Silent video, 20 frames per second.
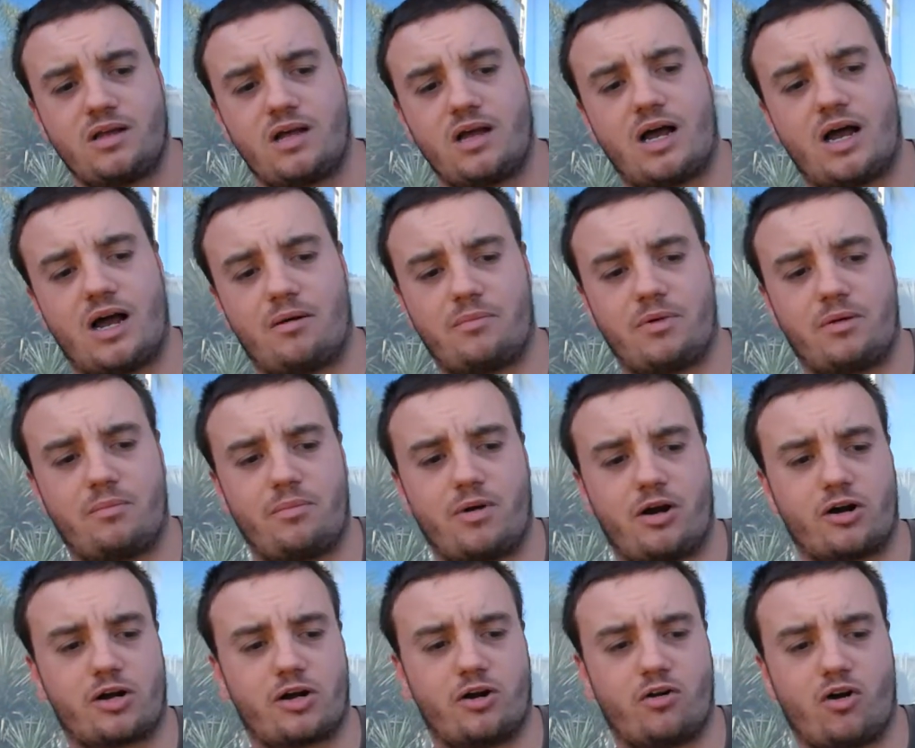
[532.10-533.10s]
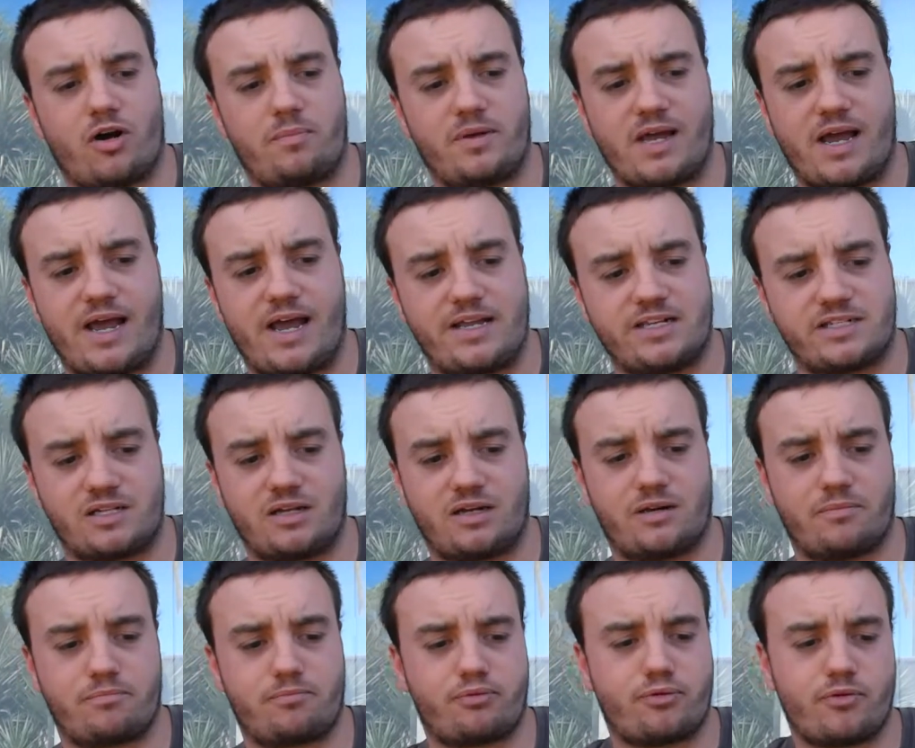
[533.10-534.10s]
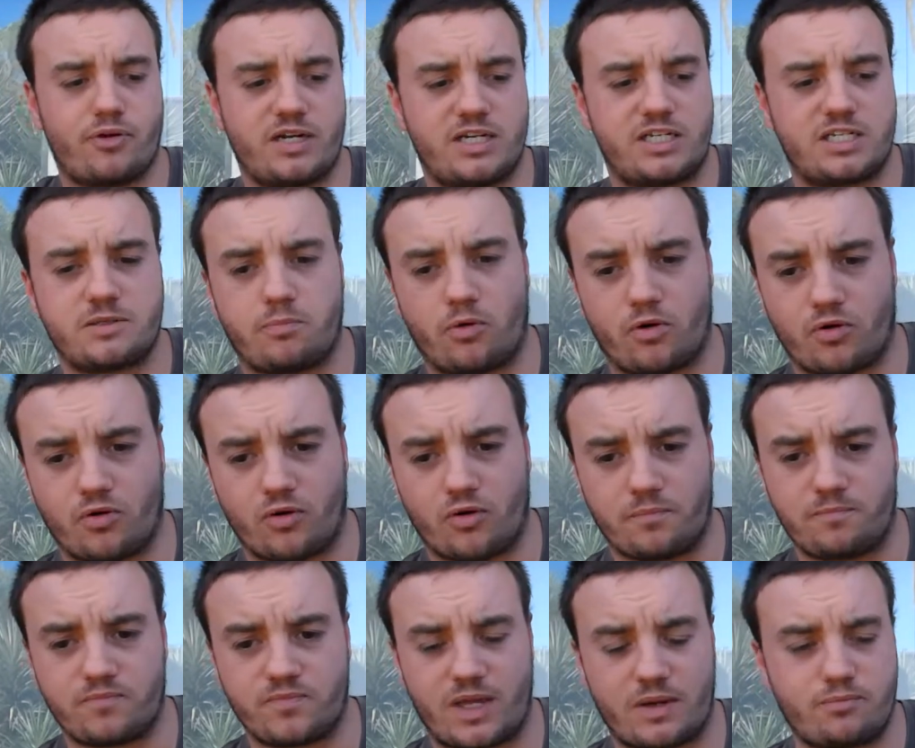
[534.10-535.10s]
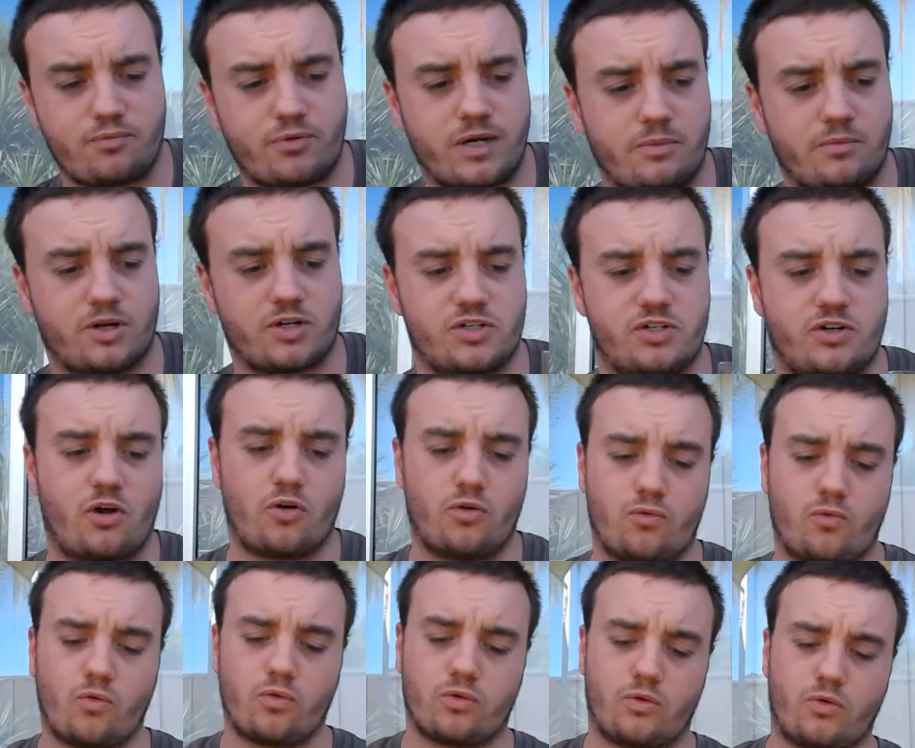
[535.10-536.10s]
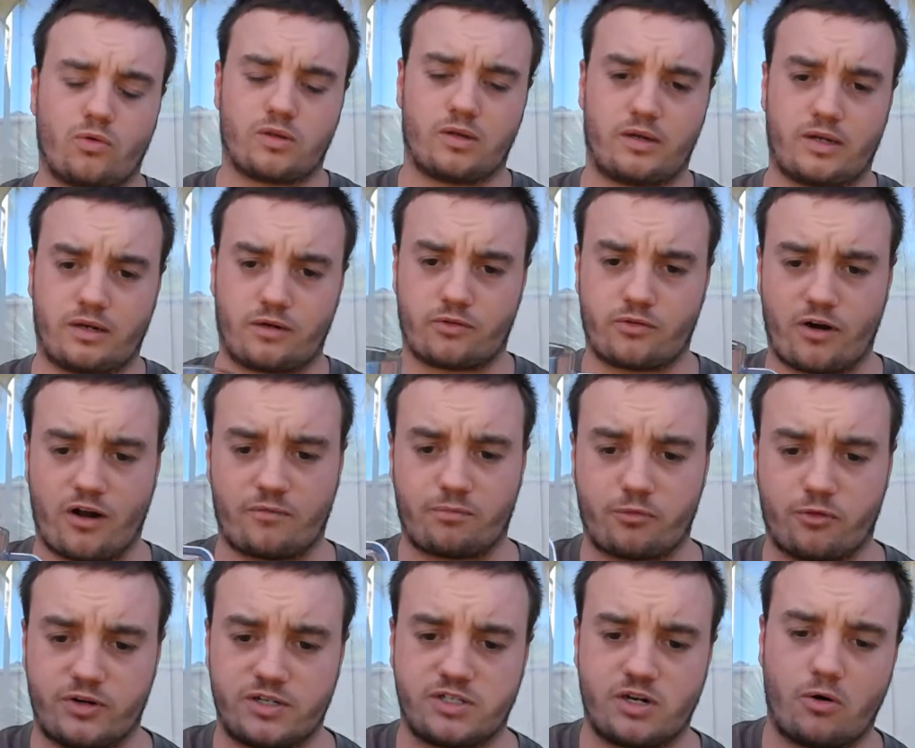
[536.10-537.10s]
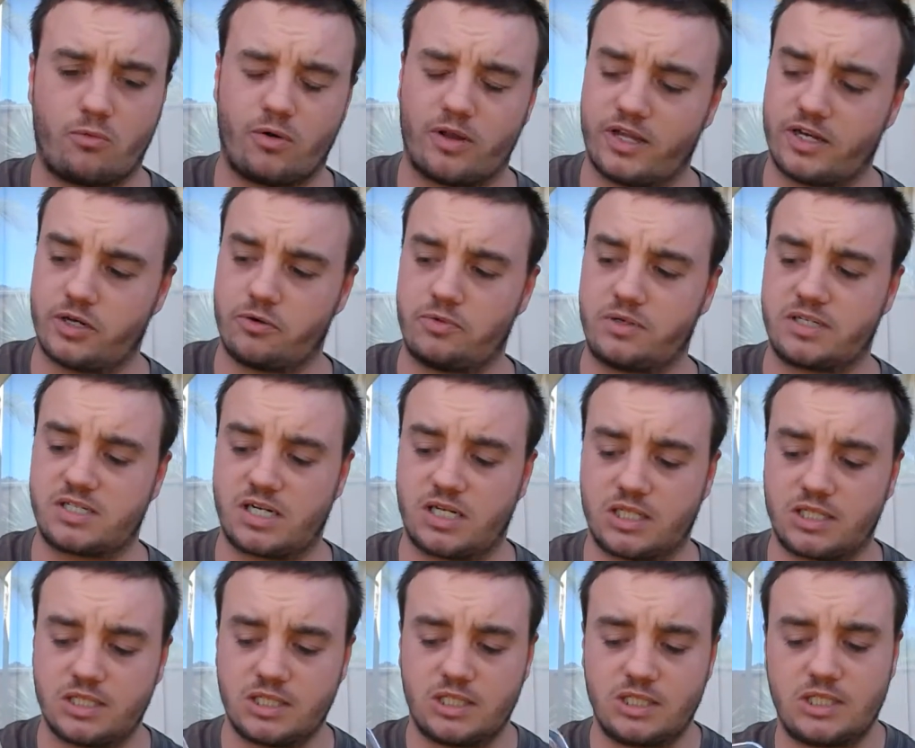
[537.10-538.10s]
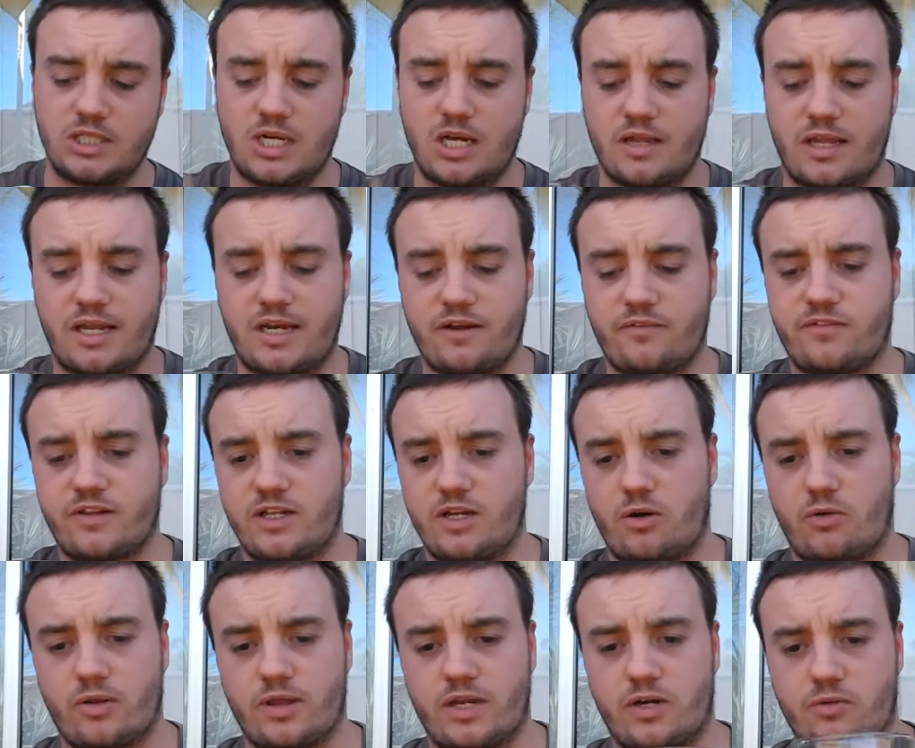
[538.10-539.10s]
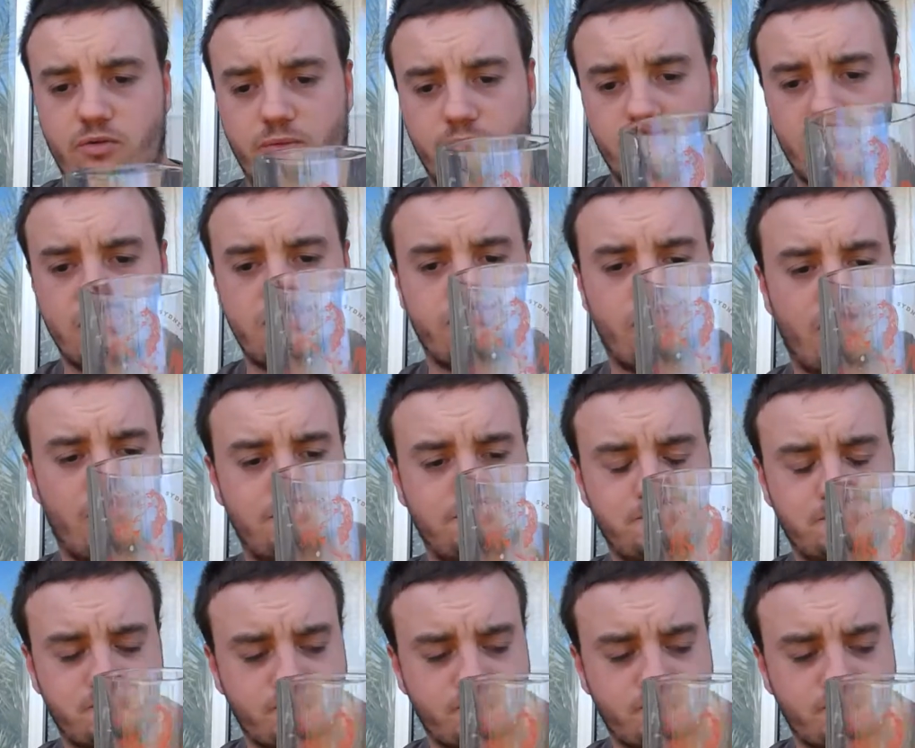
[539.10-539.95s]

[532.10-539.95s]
American IPAs are pretty spot on. They pretty much know, all the little craft breweries know what they're doing, so they definitely know what they're doing with this one.